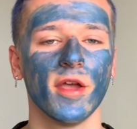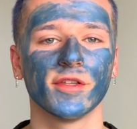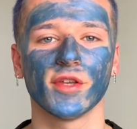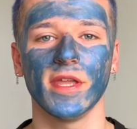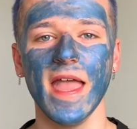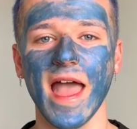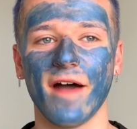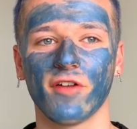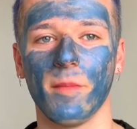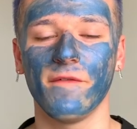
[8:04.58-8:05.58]
So yeah,
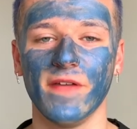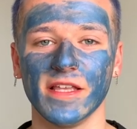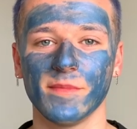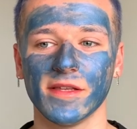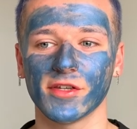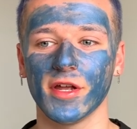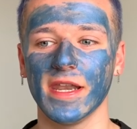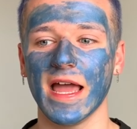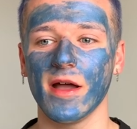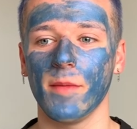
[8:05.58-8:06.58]
I've got my face mask on
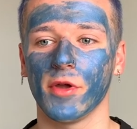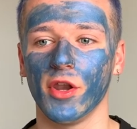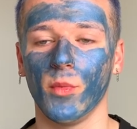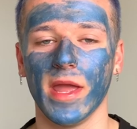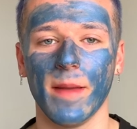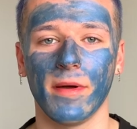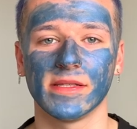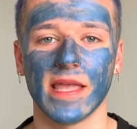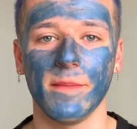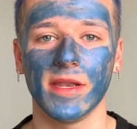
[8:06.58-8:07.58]
now. I'm going to wait about
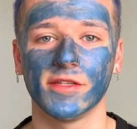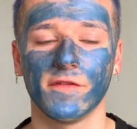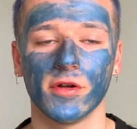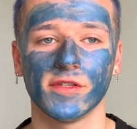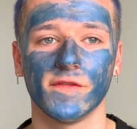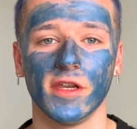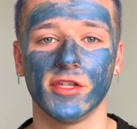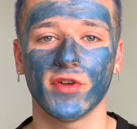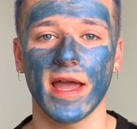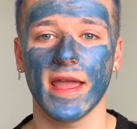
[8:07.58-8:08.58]
10 minutes for it to fully
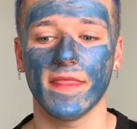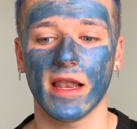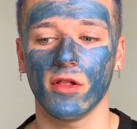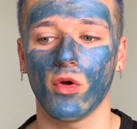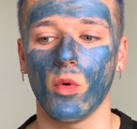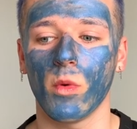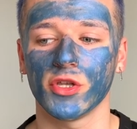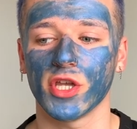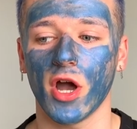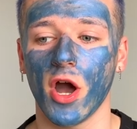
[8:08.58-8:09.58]
dry, and then I'll go and
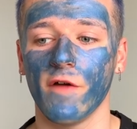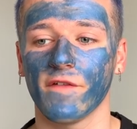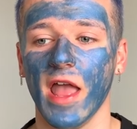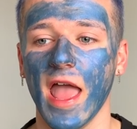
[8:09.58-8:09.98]
wash it off.